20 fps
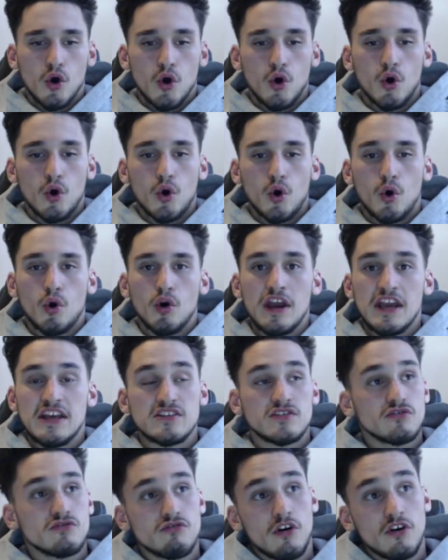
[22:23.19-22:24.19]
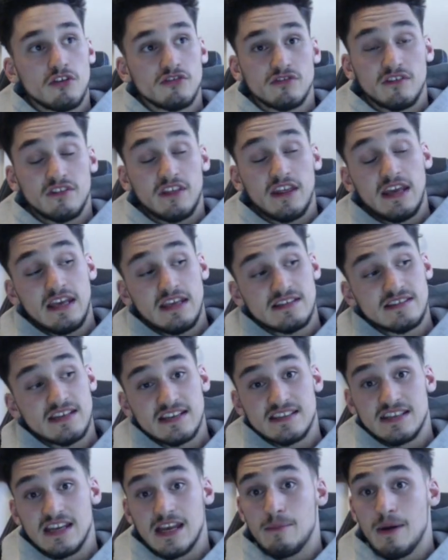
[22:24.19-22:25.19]
Or it's crossed, the
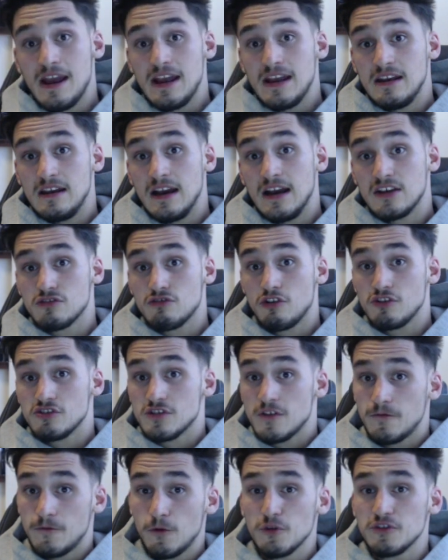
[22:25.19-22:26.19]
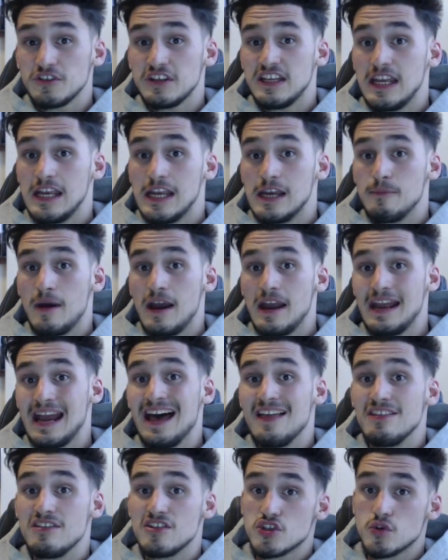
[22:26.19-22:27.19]
6 EMA has crossed the 14 EMA
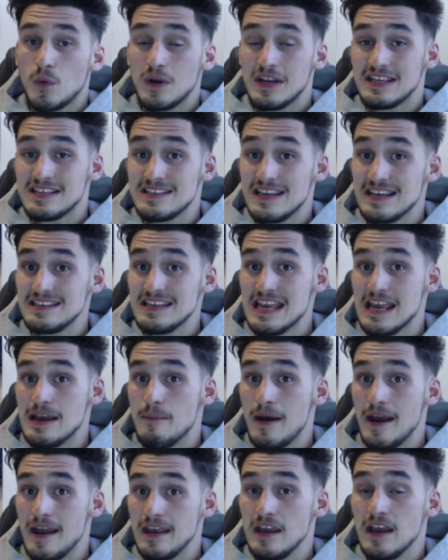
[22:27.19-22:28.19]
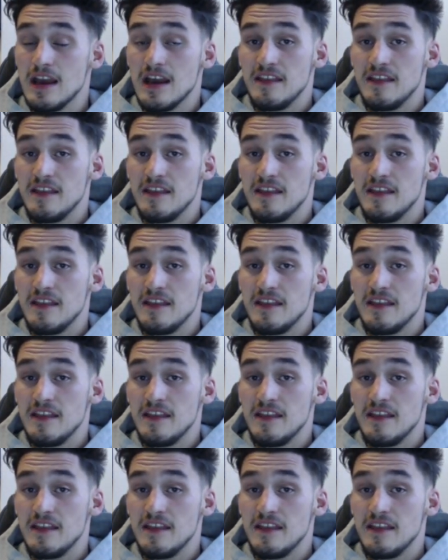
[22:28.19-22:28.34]
and the 26 EMA,